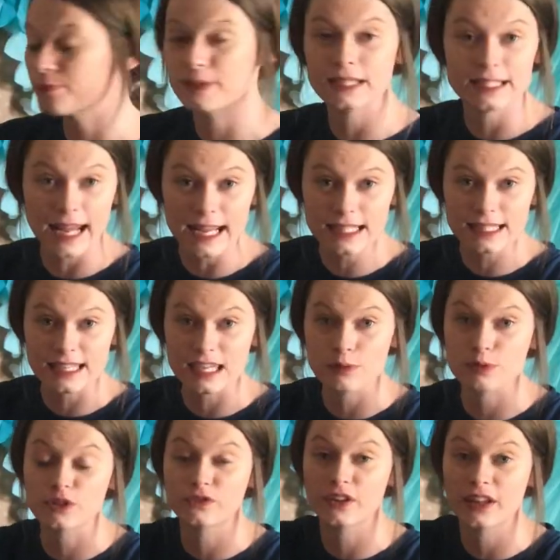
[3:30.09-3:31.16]
Pendanski
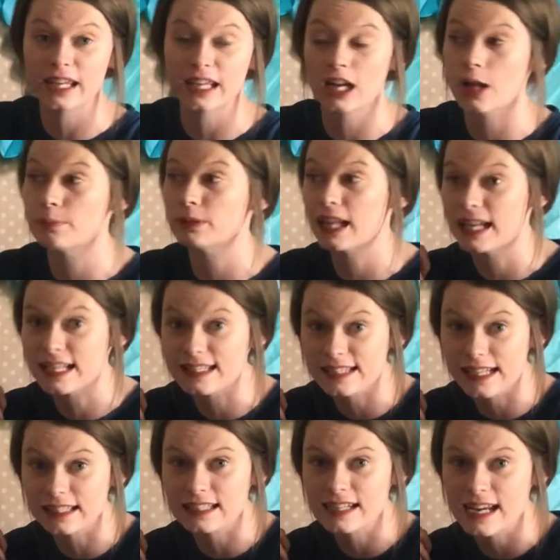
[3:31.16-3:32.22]
was filling it up, letting
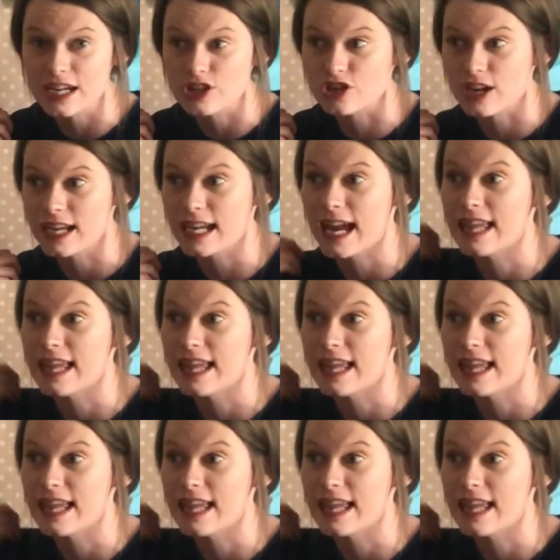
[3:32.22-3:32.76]
Stanley take a drink,